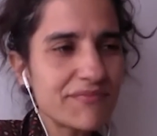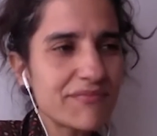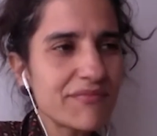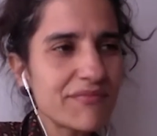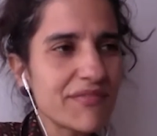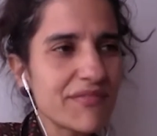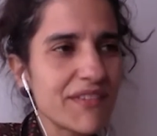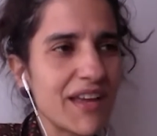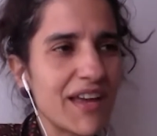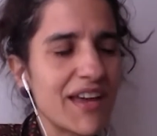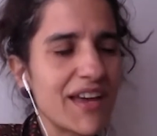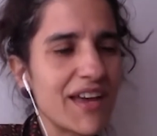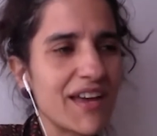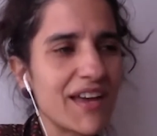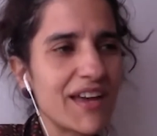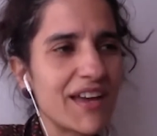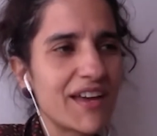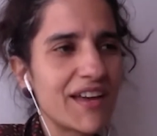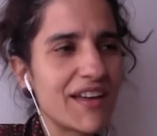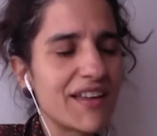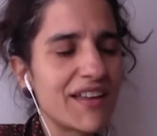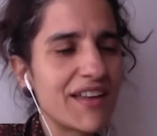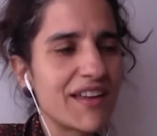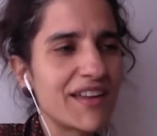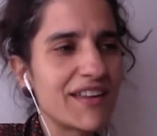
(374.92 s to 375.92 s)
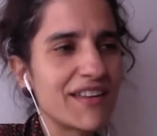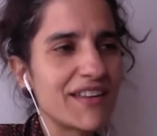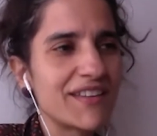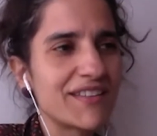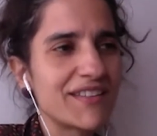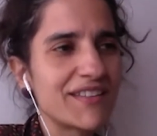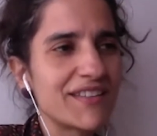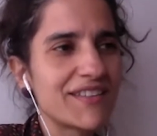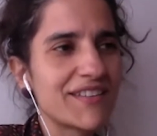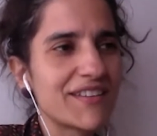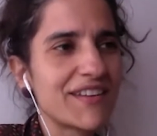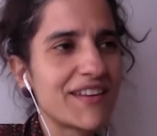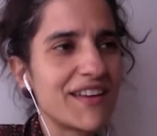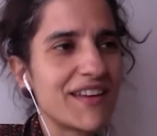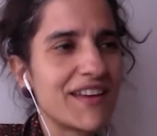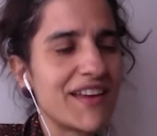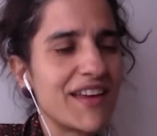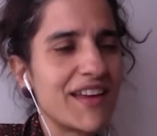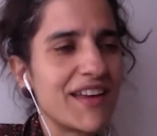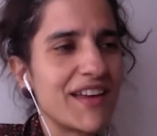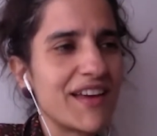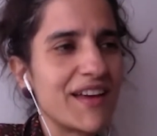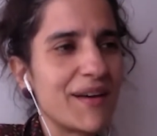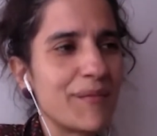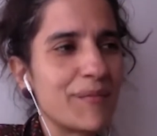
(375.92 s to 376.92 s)
and
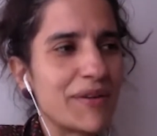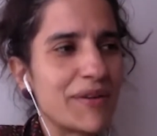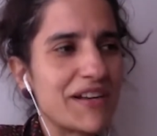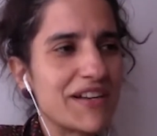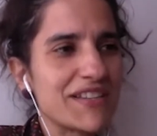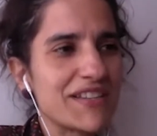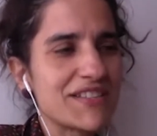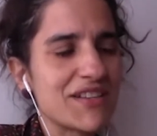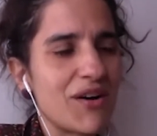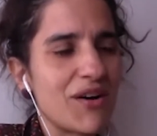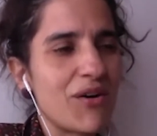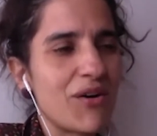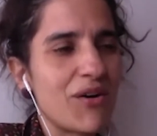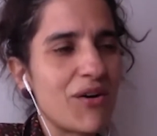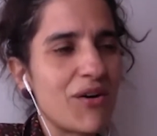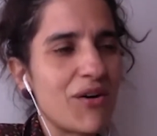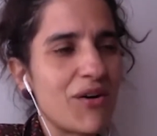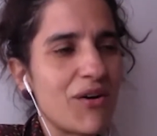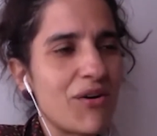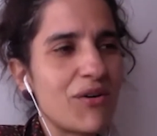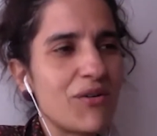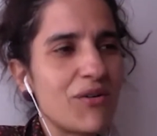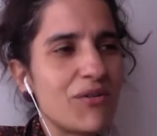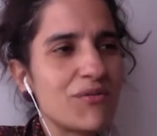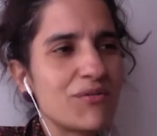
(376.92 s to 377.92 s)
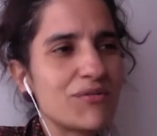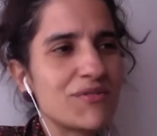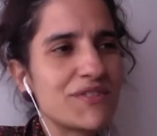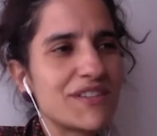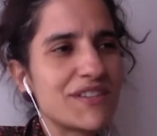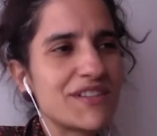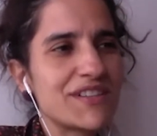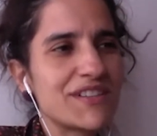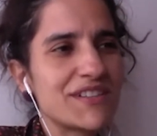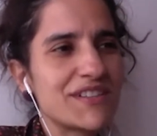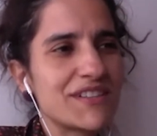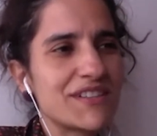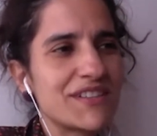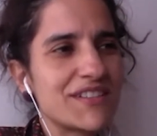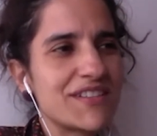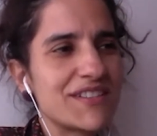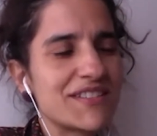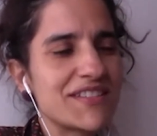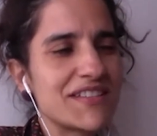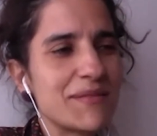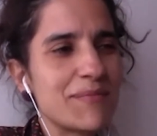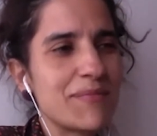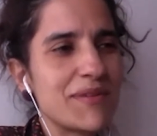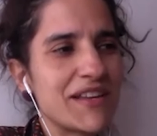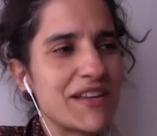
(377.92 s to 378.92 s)
because all the
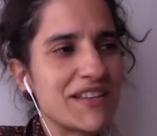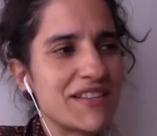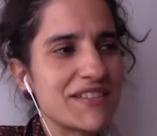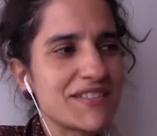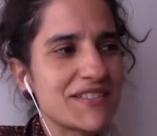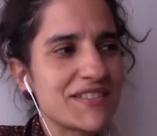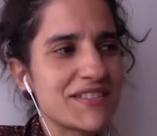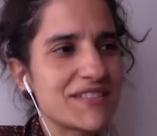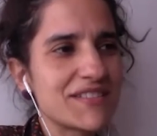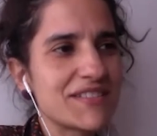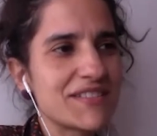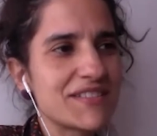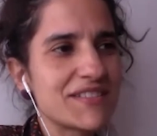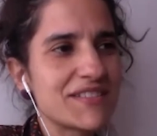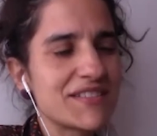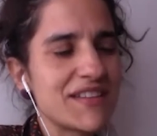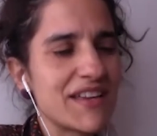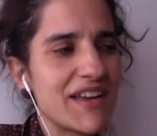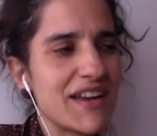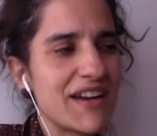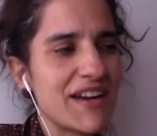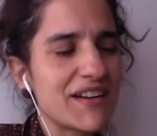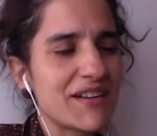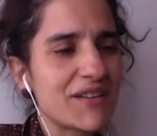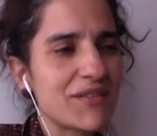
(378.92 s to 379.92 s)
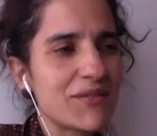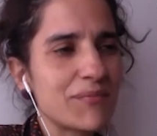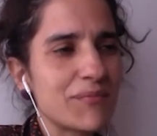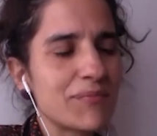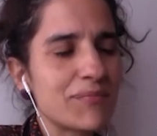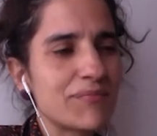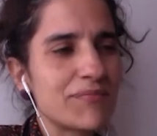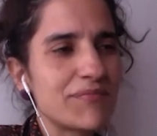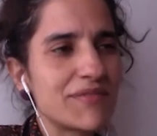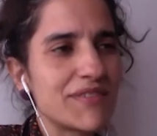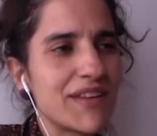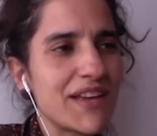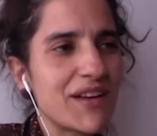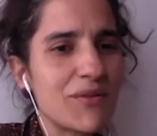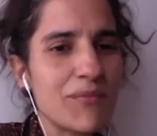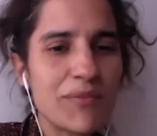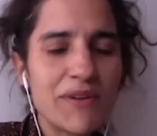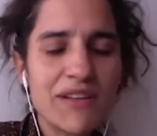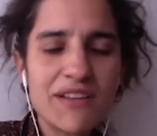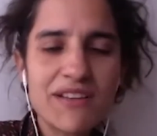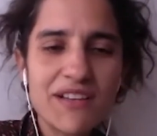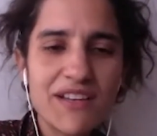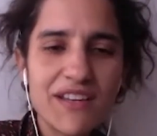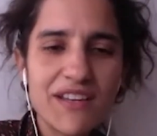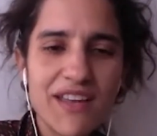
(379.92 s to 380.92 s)
siblings they
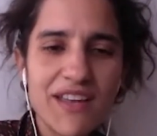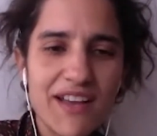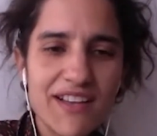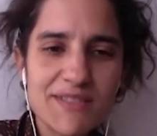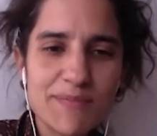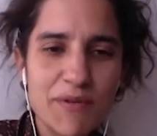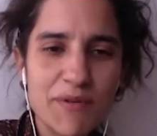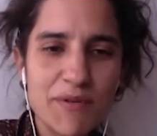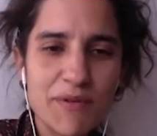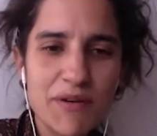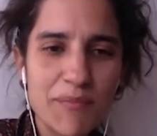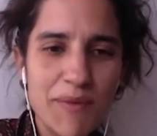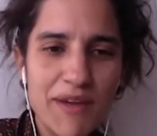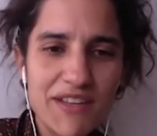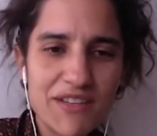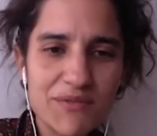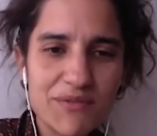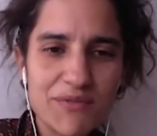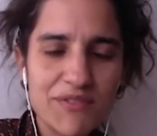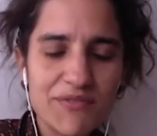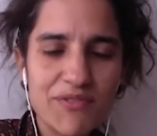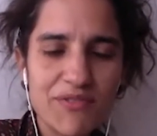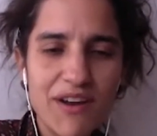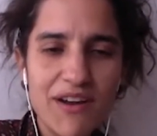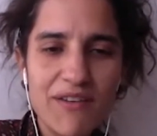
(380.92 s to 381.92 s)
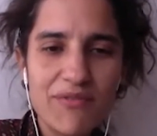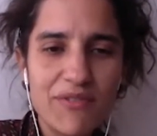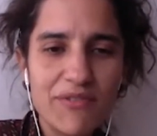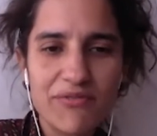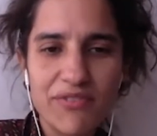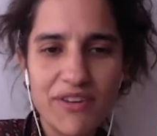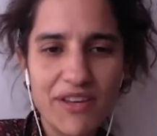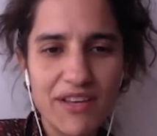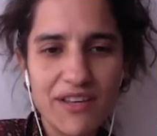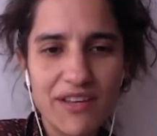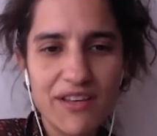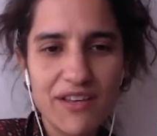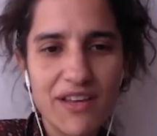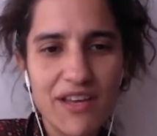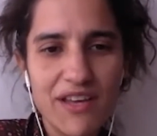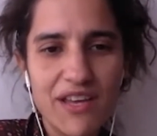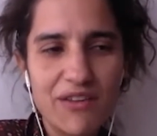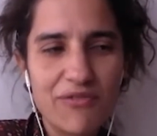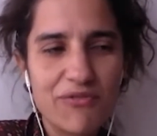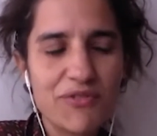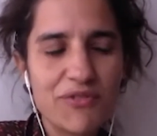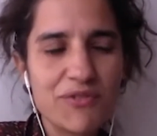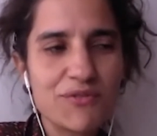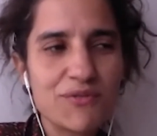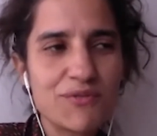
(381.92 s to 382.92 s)
completely experiment with everything. If
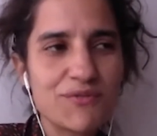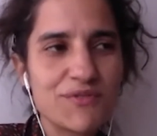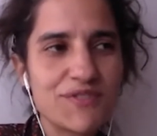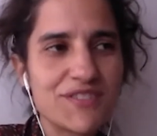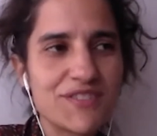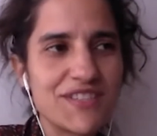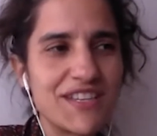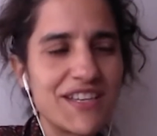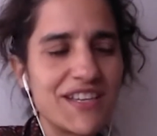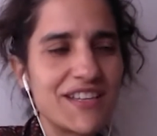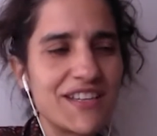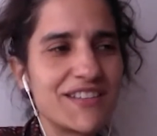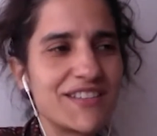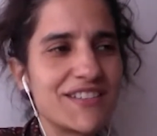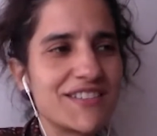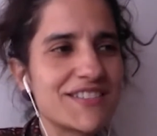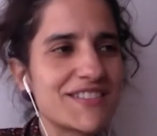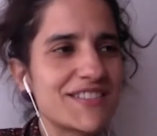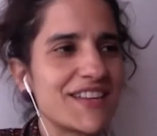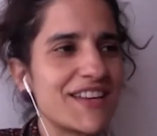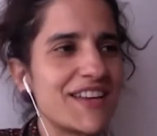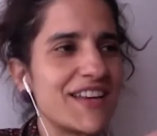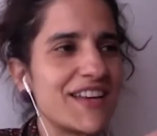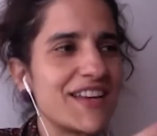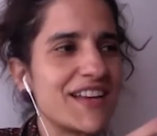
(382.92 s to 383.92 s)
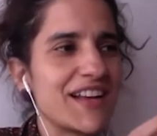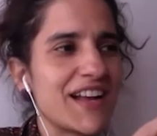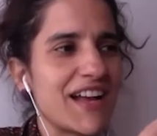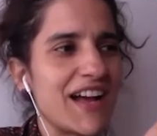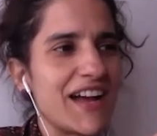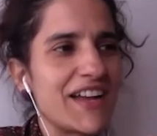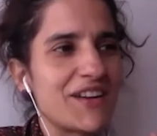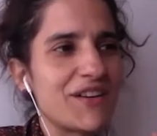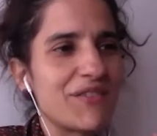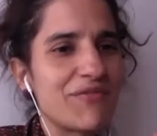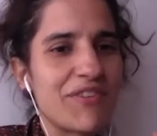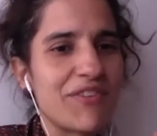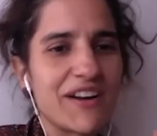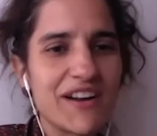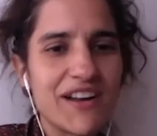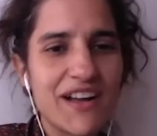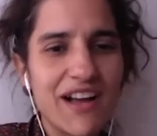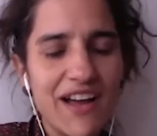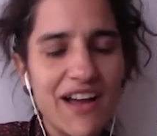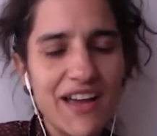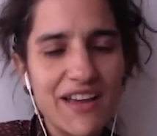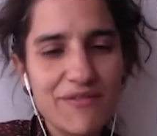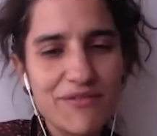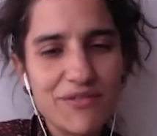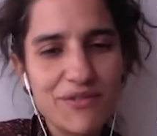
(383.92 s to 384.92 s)
you see this kind of
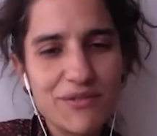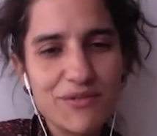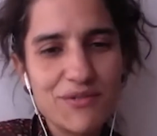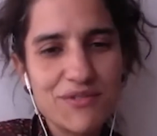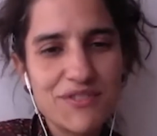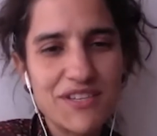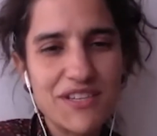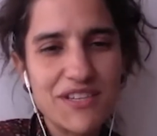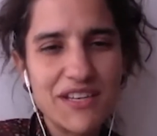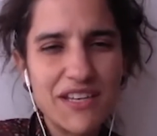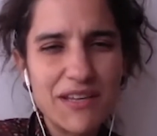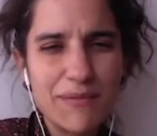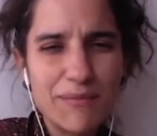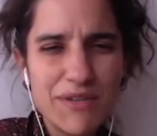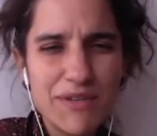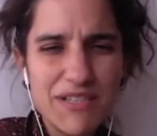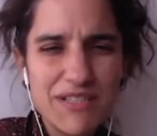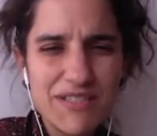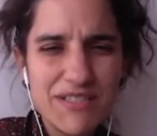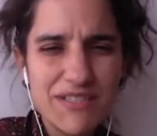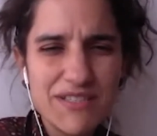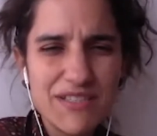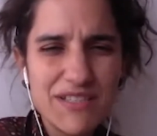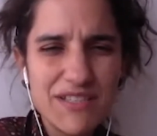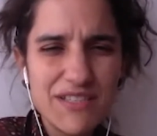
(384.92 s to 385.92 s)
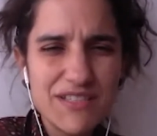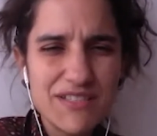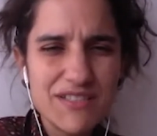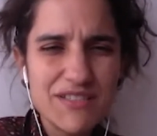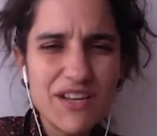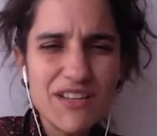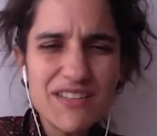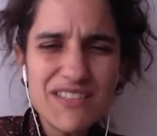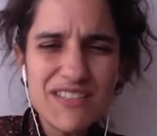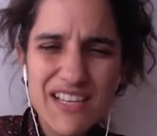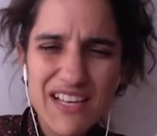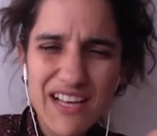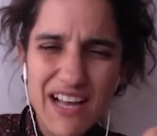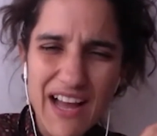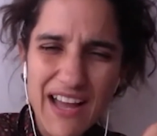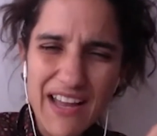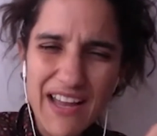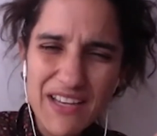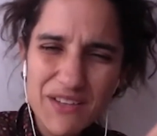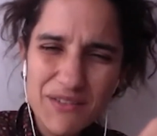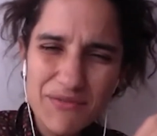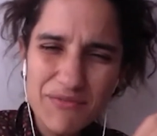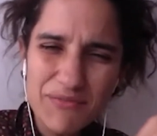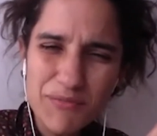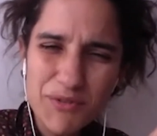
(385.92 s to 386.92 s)
archivals and images, it's not the
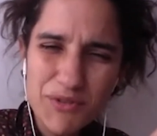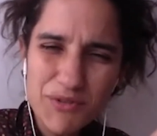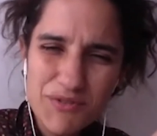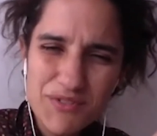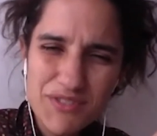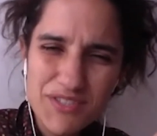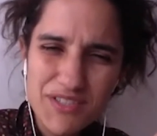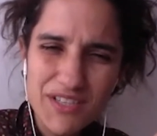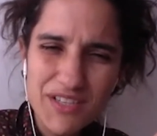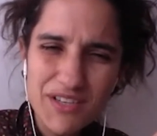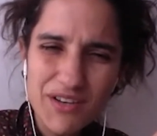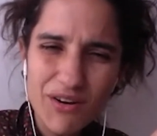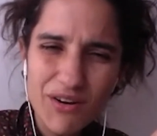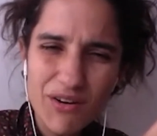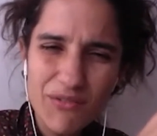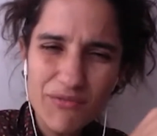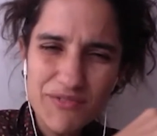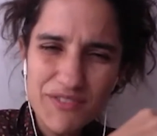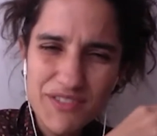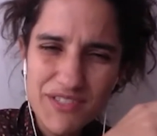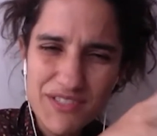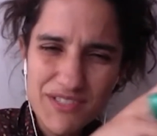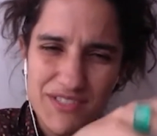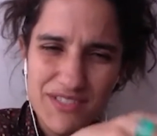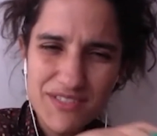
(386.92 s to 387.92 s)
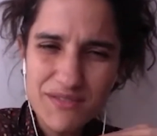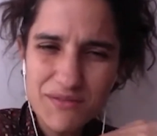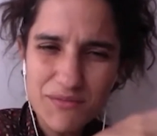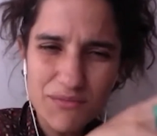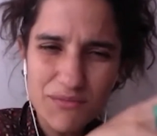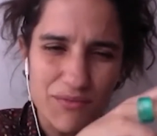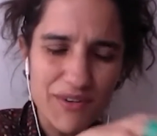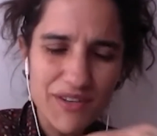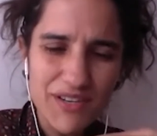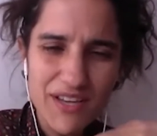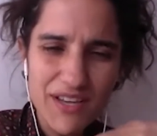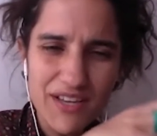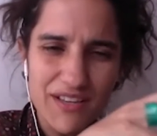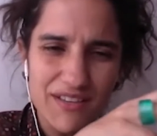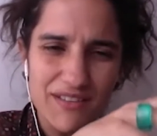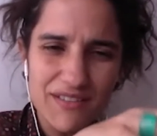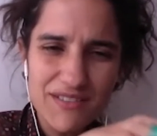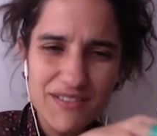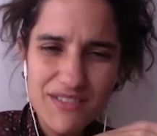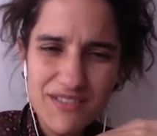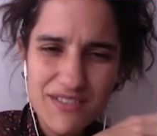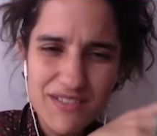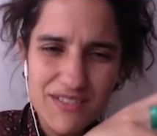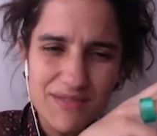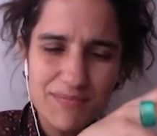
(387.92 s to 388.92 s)
kind of music of this
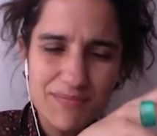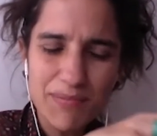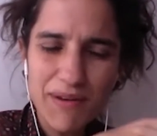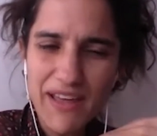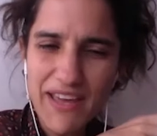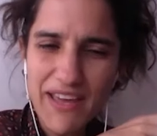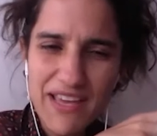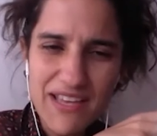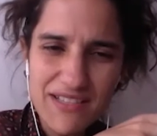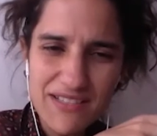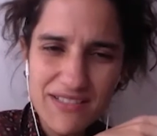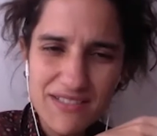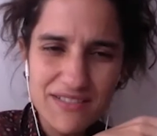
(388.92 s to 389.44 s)
place.